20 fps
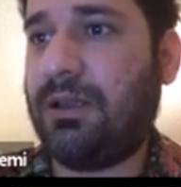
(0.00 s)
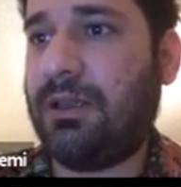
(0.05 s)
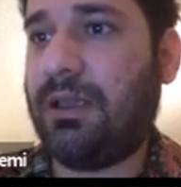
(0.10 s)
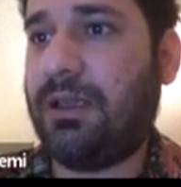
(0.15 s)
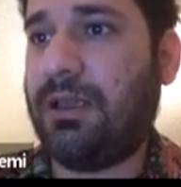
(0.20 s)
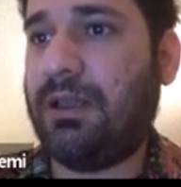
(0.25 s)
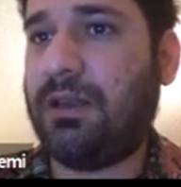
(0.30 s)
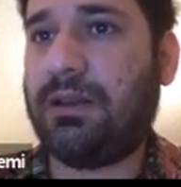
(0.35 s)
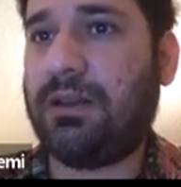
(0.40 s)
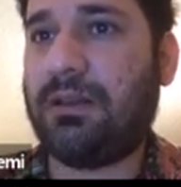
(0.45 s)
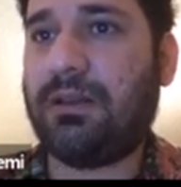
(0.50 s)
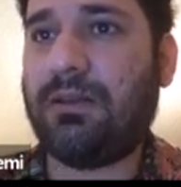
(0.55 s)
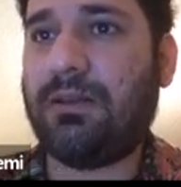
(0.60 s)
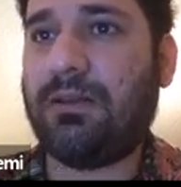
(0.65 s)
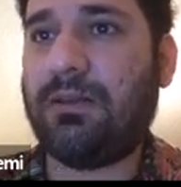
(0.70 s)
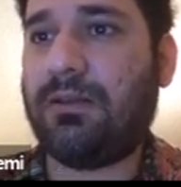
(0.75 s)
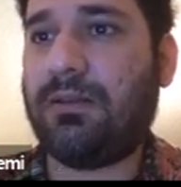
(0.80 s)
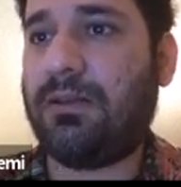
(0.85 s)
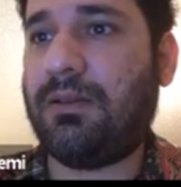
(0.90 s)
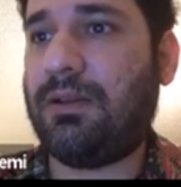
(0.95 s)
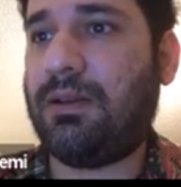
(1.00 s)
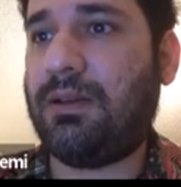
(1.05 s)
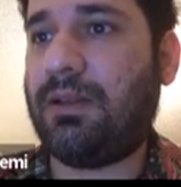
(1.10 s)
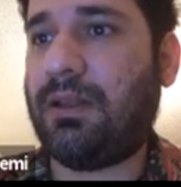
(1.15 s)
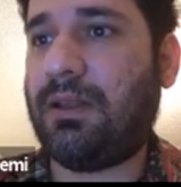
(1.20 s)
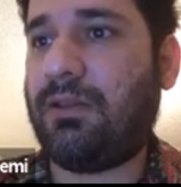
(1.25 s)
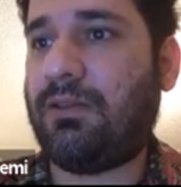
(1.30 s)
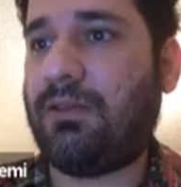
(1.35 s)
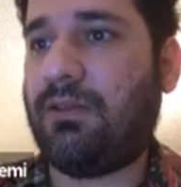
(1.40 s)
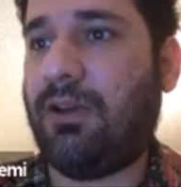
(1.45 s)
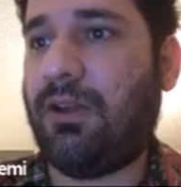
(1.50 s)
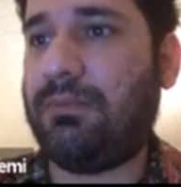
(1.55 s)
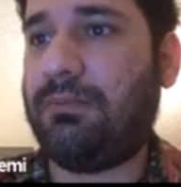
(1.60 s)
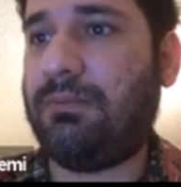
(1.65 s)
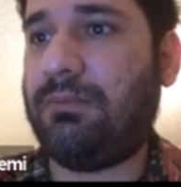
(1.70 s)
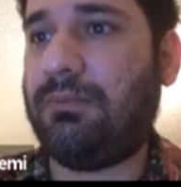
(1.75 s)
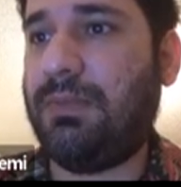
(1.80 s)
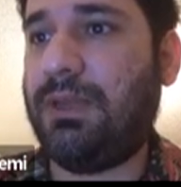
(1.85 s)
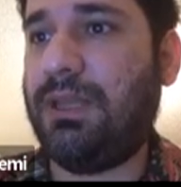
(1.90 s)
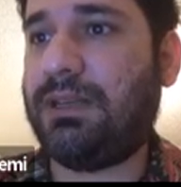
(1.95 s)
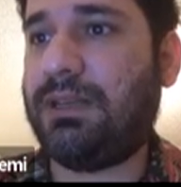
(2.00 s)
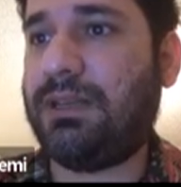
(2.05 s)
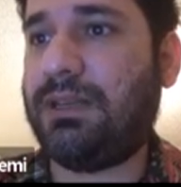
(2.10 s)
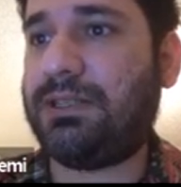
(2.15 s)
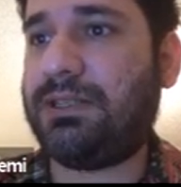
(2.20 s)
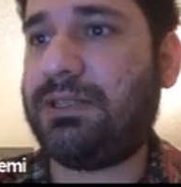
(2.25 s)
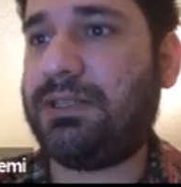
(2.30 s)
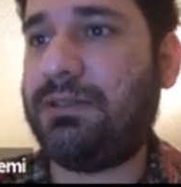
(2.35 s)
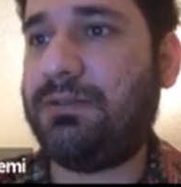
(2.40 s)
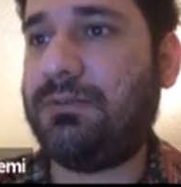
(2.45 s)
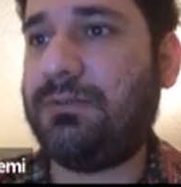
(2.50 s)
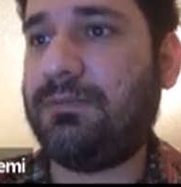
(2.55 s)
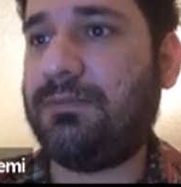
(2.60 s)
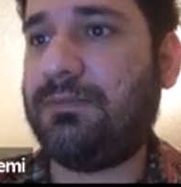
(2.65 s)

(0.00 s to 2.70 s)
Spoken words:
in, let's call it meters.